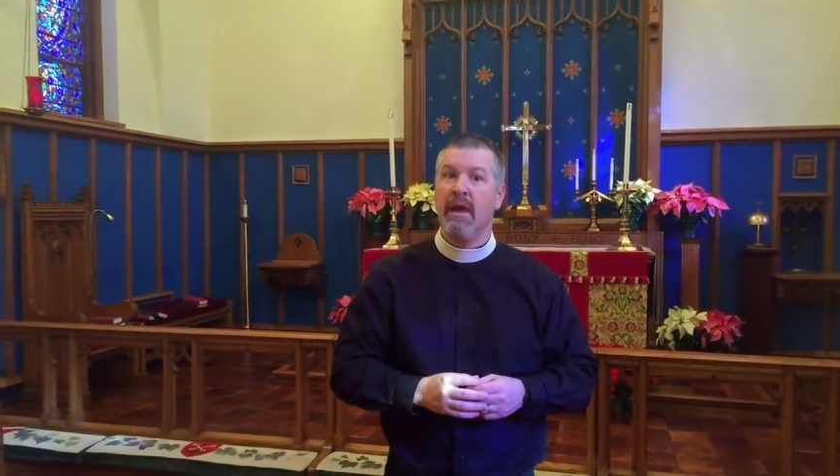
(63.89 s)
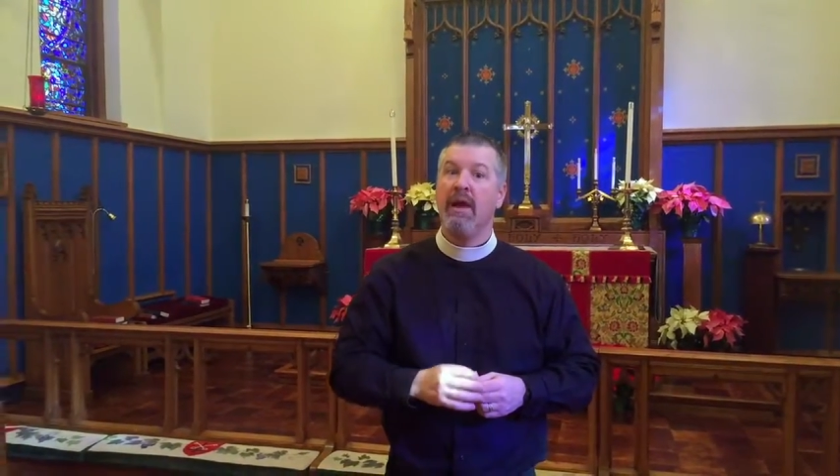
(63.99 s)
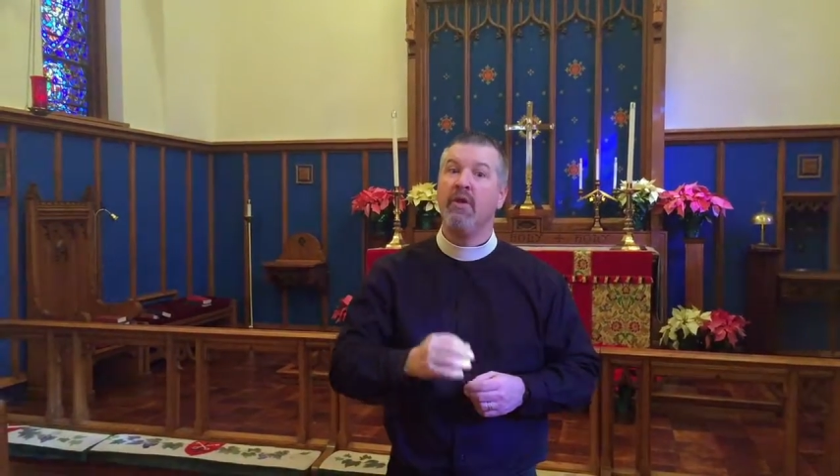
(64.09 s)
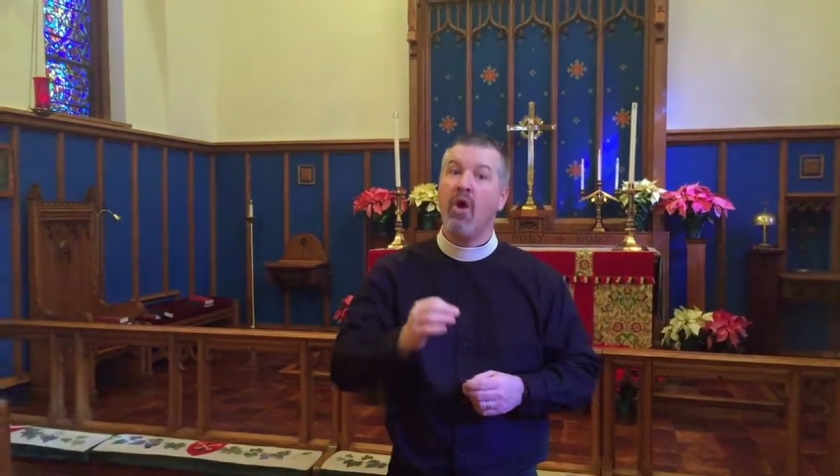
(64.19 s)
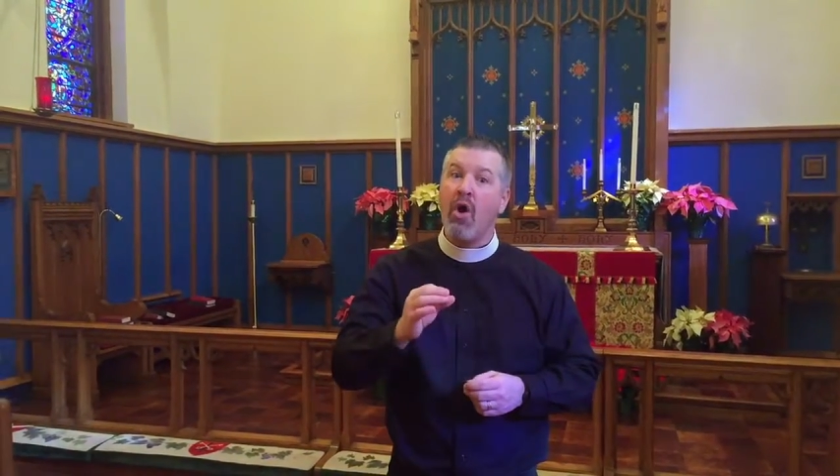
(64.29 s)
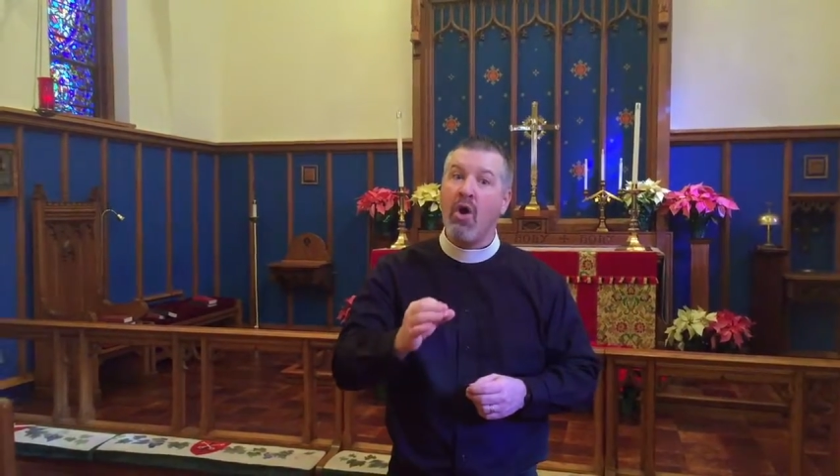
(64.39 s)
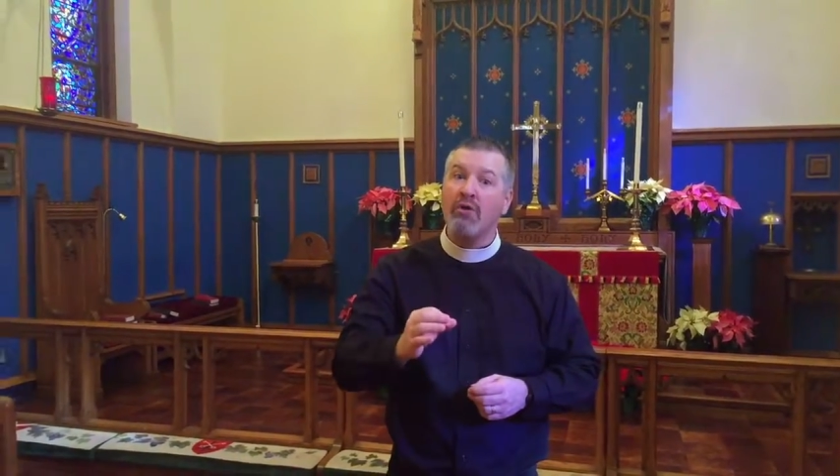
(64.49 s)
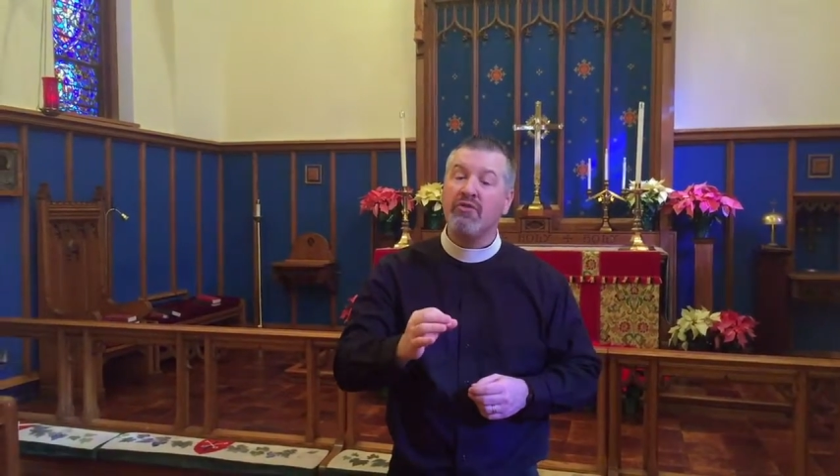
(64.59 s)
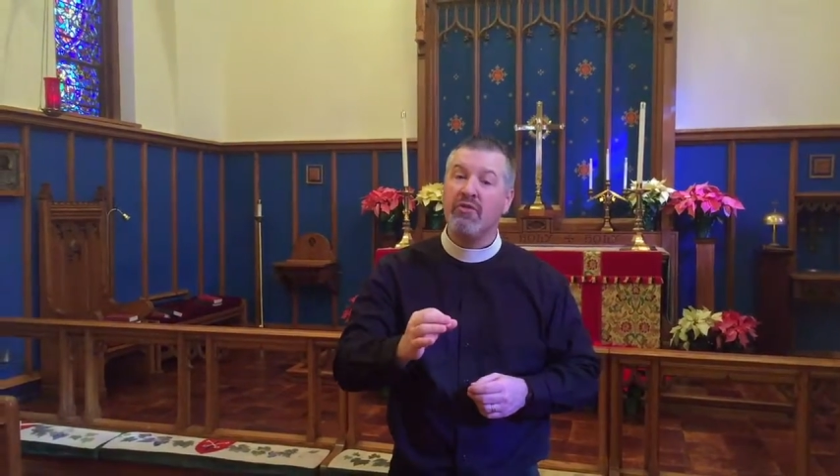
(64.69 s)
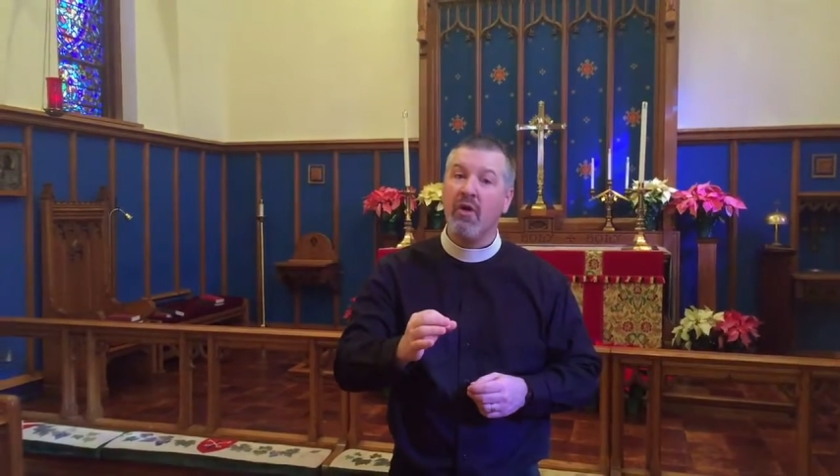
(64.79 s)
and
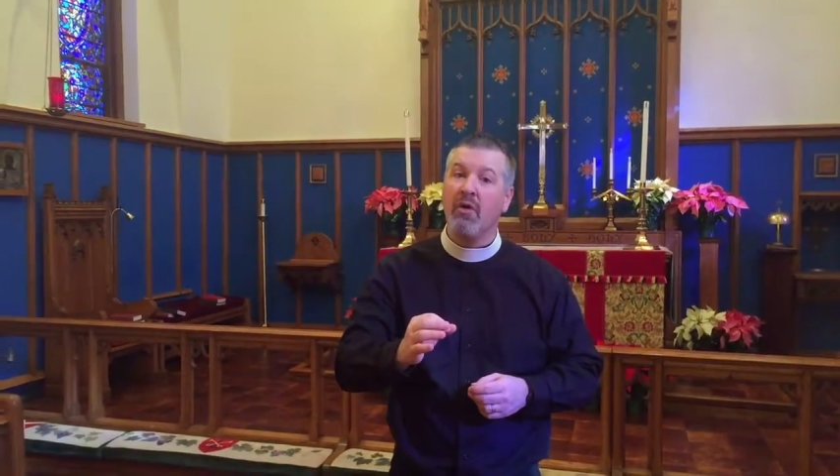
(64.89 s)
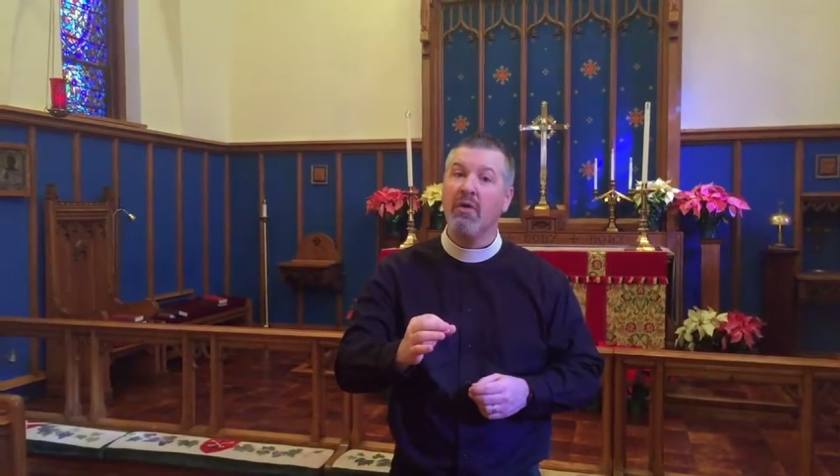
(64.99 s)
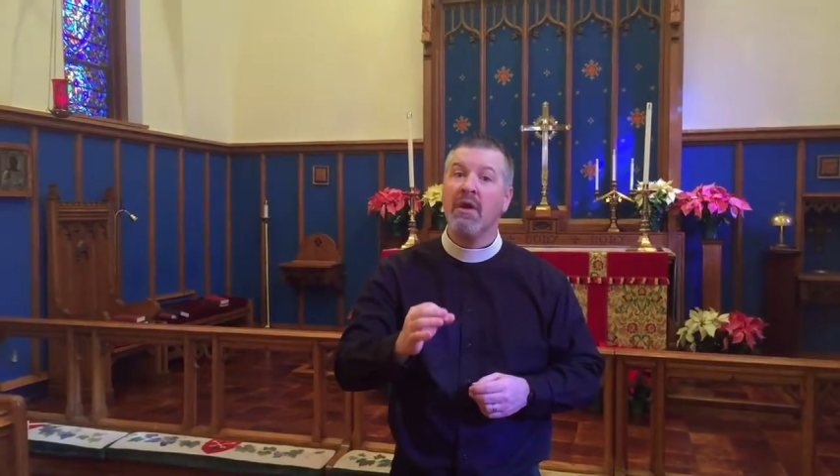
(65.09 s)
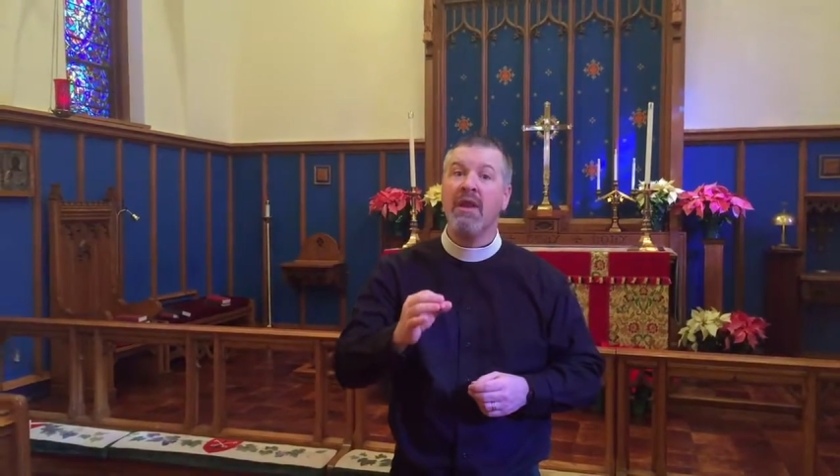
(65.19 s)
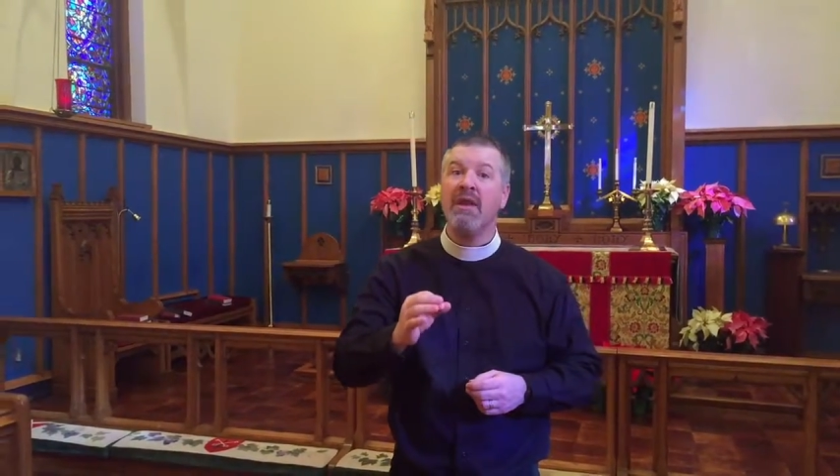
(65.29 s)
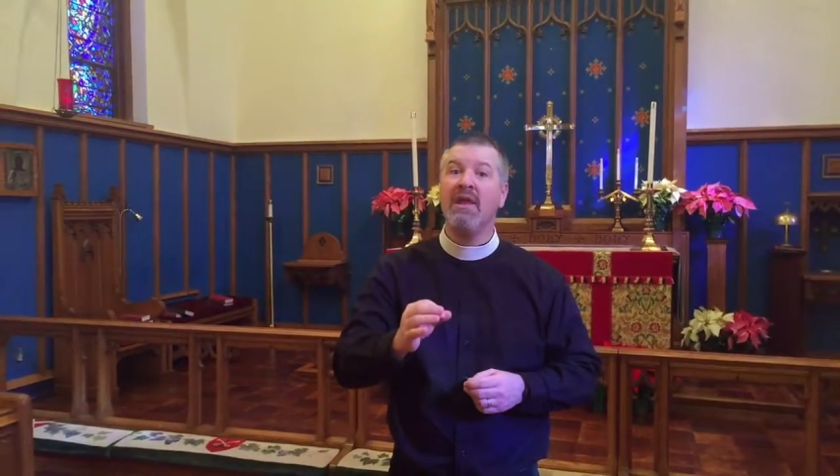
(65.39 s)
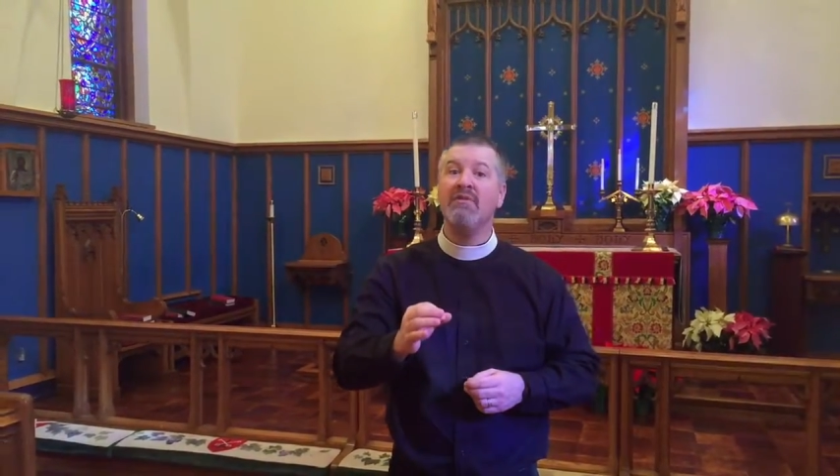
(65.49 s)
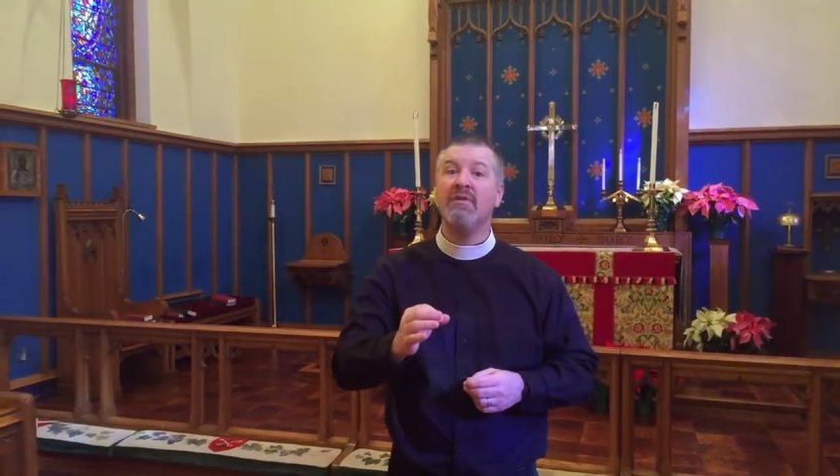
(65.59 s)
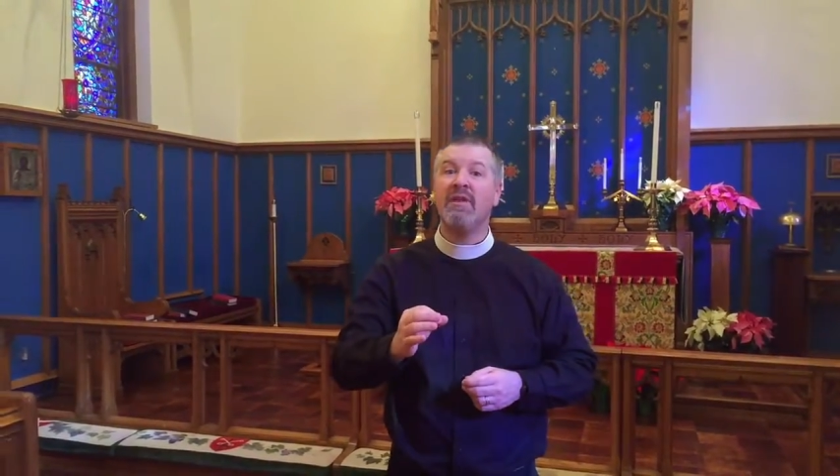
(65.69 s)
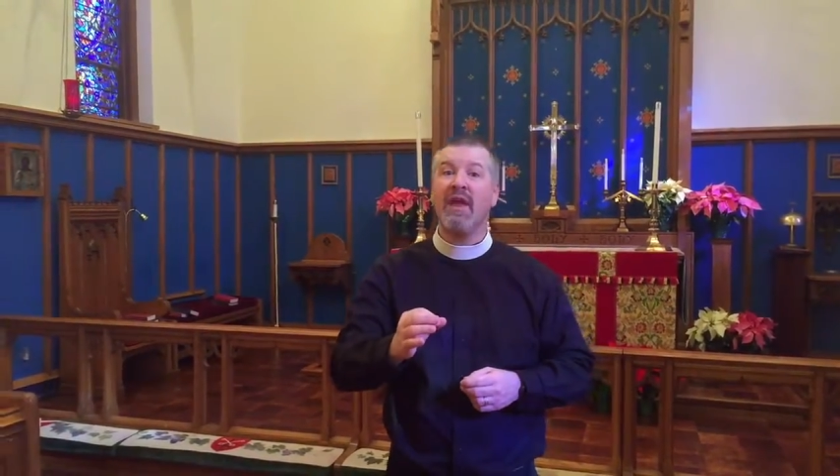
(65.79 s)
also an
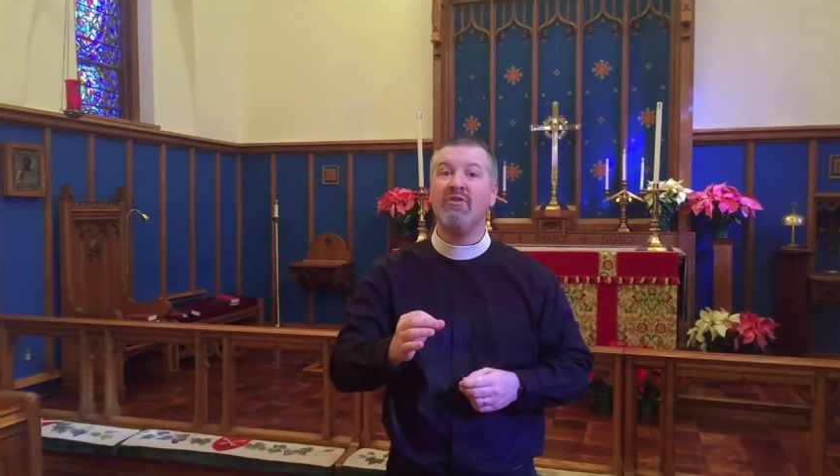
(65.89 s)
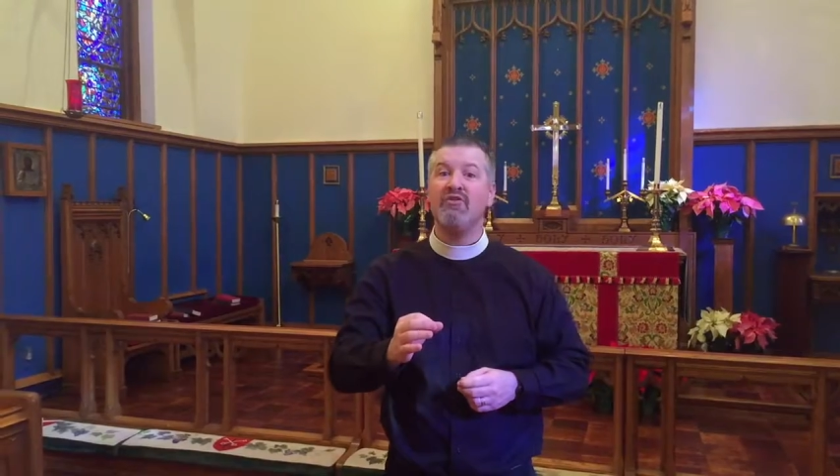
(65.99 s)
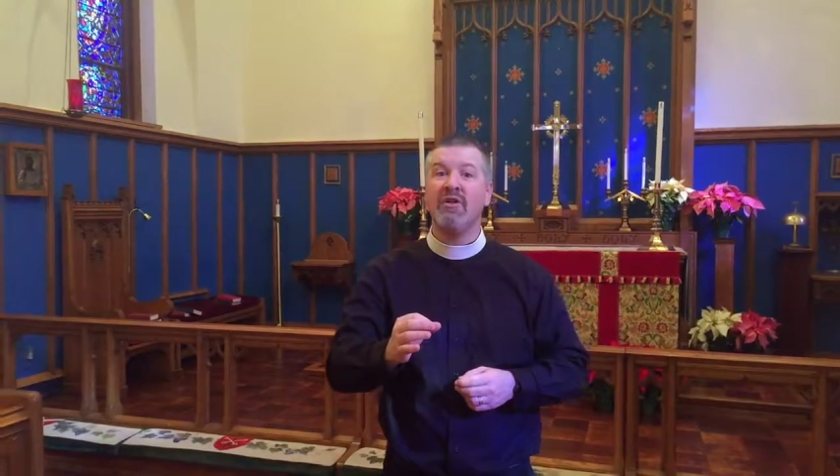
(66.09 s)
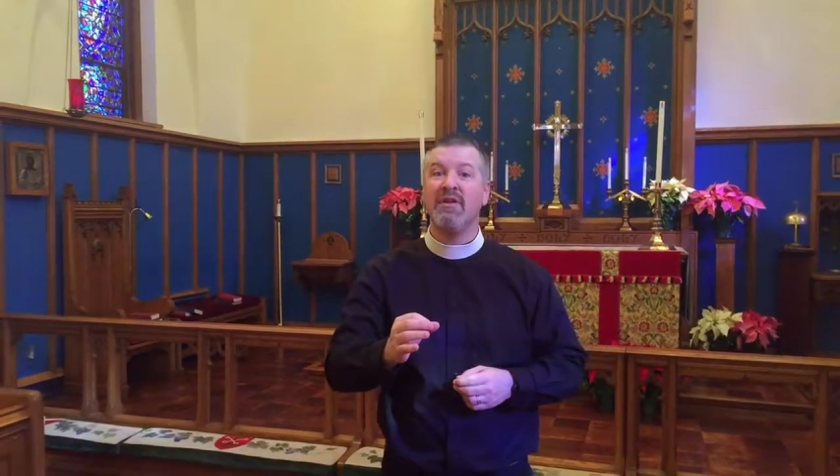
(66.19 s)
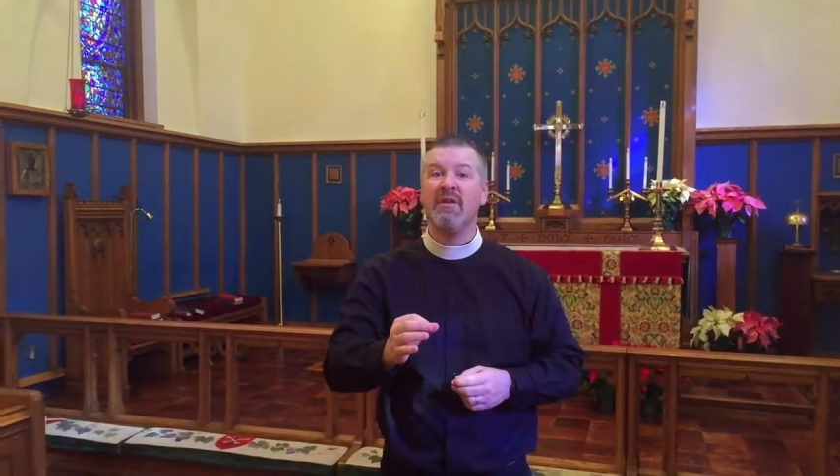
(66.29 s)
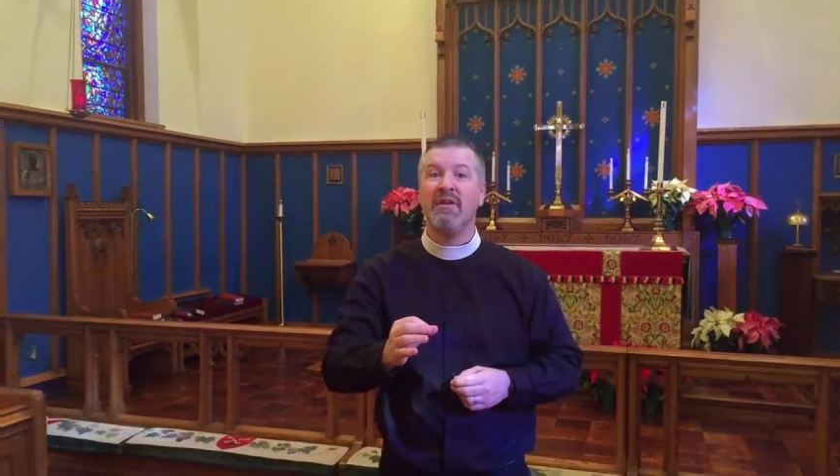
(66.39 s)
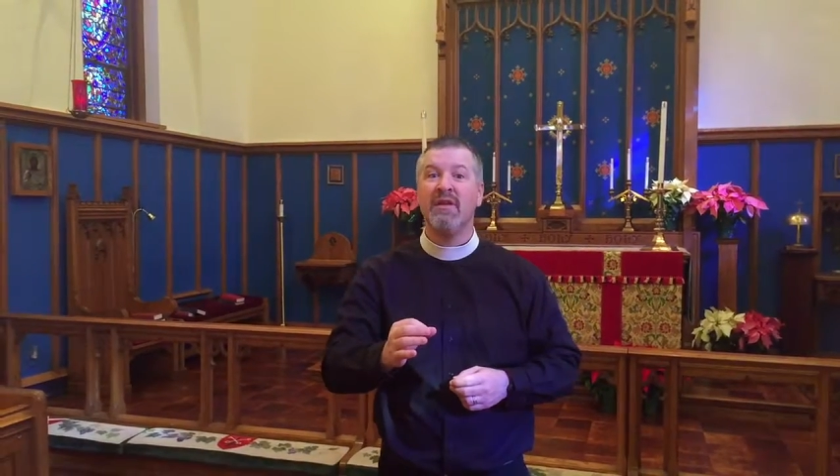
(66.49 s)
invitation